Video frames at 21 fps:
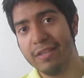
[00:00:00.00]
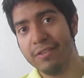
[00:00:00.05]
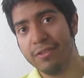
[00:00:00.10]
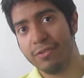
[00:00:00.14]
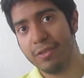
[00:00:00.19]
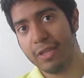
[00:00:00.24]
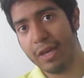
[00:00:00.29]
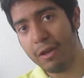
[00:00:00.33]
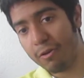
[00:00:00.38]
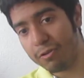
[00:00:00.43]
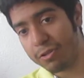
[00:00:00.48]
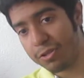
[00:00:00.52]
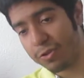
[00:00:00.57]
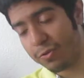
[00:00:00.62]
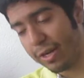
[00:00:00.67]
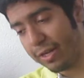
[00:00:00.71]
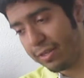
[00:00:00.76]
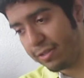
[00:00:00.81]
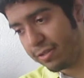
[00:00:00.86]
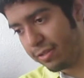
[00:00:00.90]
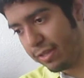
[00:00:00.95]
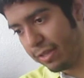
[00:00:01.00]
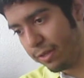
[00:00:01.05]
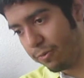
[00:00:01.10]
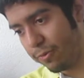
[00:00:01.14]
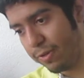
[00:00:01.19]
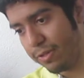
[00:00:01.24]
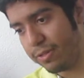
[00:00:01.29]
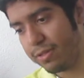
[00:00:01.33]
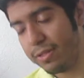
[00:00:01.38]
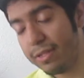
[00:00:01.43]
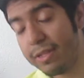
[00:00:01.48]
So that was a great
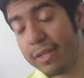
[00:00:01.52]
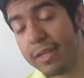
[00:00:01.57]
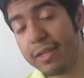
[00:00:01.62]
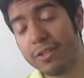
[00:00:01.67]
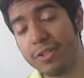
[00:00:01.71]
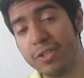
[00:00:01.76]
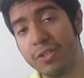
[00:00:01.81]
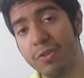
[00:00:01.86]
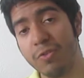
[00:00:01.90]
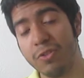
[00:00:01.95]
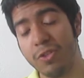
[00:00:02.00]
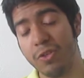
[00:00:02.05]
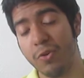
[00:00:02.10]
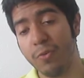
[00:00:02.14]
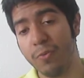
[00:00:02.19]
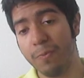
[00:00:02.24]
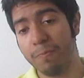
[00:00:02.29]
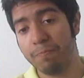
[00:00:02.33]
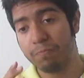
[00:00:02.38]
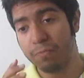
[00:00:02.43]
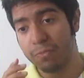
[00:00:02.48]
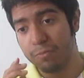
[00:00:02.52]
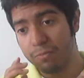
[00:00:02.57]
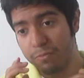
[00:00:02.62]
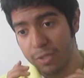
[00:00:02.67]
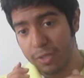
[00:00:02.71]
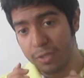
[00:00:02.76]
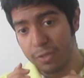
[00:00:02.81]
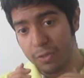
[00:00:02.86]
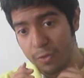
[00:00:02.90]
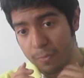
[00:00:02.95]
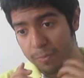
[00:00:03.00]
sequence. And it shows you
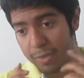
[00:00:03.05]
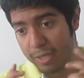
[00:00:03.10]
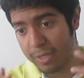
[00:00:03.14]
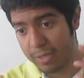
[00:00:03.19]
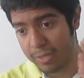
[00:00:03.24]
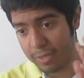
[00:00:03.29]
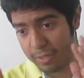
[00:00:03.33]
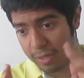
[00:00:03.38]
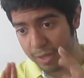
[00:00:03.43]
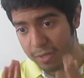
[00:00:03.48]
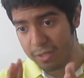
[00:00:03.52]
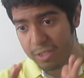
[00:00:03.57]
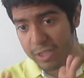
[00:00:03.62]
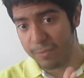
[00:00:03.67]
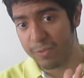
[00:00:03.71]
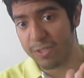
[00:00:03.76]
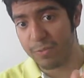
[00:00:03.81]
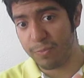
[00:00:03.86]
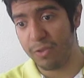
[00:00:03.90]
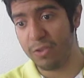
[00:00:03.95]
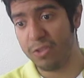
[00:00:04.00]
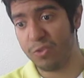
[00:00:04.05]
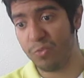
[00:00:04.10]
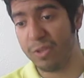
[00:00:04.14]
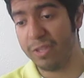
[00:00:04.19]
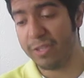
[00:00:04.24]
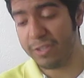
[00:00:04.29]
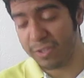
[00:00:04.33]
Megumi, Hanajima's brother, is really